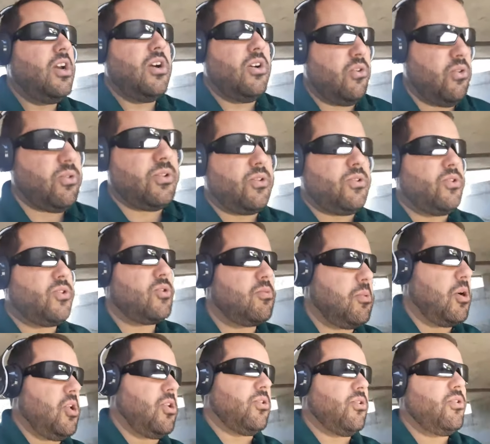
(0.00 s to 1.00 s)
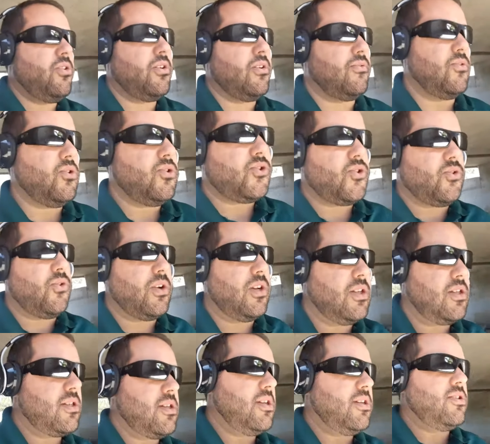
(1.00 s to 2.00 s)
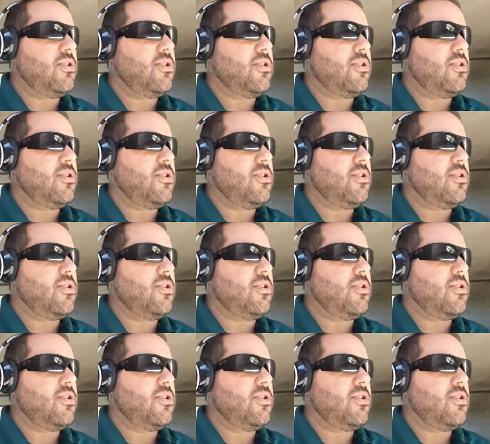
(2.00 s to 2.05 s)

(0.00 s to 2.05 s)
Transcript: or a little smaller of your choice.